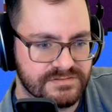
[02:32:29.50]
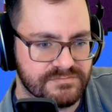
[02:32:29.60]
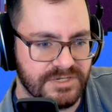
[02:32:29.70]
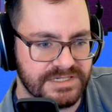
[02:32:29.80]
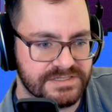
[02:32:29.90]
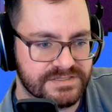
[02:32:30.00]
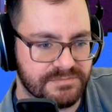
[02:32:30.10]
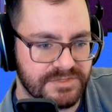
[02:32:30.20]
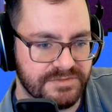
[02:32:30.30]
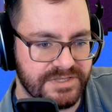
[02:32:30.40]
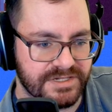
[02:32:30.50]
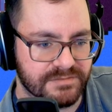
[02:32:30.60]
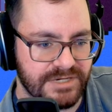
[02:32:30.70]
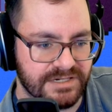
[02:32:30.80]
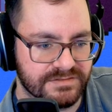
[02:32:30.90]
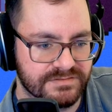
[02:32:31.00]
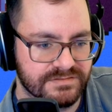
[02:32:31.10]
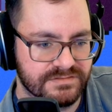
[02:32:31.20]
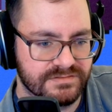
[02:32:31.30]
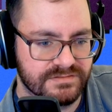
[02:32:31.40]
But it is something we think about.
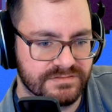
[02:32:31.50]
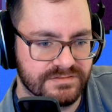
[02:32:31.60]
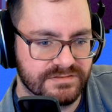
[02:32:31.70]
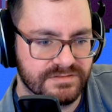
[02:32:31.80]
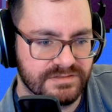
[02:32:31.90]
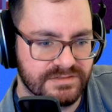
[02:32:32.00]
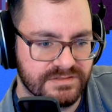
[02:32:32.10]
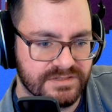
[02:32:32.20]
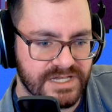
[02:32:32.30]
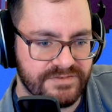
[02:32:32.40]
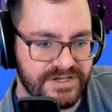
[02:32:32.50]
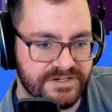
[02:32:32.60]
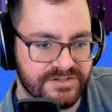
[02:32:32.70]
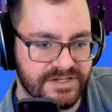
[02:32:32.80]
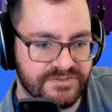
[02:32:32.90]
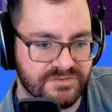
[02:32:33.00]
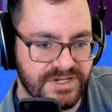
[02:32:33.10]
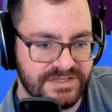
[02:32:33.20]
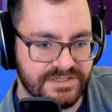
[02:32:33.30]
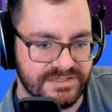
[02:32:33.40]
Have I ever
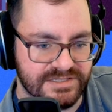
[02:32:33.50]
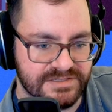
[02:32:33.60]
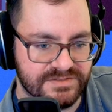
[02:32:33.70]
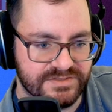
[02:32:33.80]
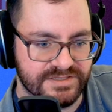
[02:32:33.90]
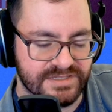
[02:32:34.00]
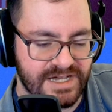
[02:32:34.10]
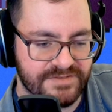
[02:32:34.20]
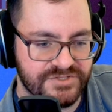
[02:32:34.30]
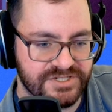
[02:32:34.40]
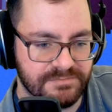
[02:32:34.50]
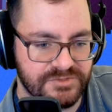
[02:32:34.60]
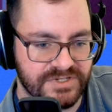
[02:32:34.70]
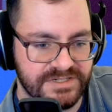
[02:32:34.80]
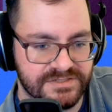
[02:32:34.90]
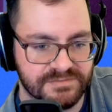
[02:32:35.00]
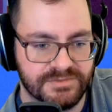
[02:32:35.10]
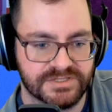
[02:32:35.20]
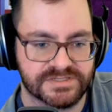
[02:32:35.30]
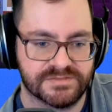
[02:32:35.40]
read the Live Ship Traders
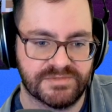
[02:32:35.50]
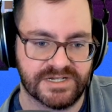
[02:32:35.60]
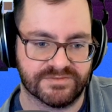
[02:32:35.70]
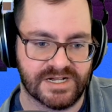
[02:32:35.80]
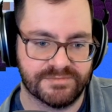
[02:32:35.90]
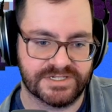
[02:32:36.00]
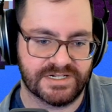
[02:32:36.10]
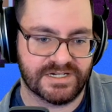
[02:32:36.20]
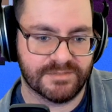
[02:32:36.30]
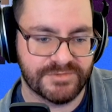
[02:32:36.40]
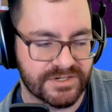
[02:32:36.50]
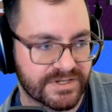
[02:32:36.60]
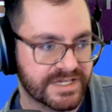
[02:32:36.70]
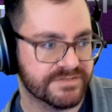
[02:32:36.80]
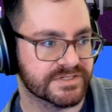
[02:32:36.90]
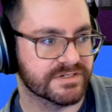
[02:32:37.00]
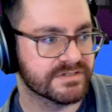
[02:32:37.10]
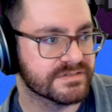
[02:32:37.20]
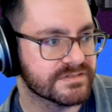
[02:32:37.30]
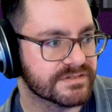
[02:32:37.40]
books by Robin Hobb? No, I haven't.
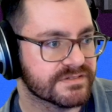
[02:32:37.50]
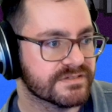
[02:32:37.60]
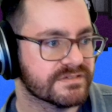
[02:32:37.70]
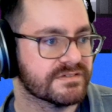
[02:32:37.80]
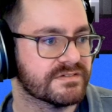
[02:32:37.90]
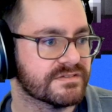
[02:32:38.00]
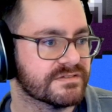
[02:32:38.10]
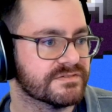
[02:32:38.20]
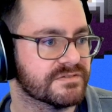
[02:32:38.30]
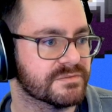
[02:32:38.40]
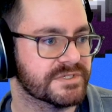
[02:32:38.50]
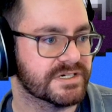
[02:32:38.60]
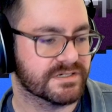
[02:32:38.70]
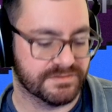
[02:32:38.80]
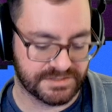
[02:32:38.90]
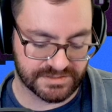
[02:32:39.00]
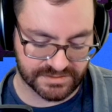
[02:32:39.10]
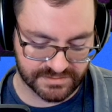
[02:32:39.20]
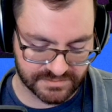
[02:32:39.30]
What do we got going here?